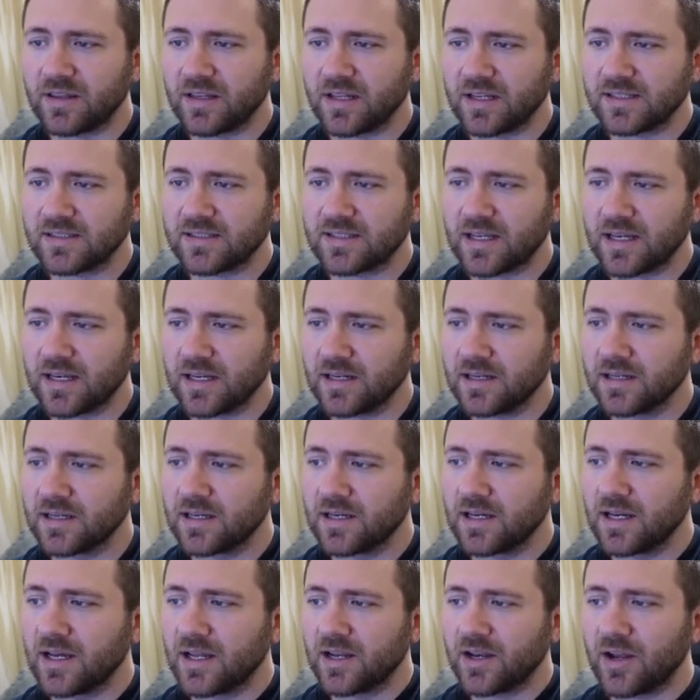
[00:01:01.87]
And they said,
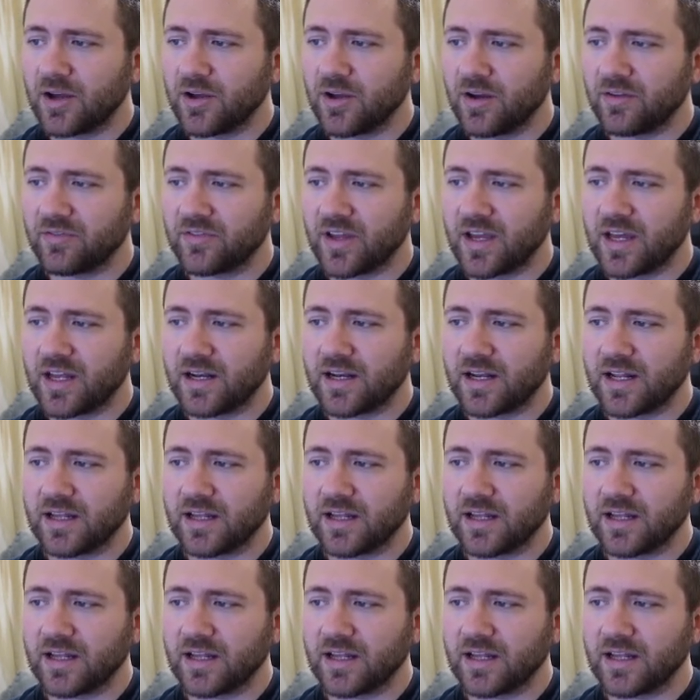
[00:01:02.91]
now you have to edit a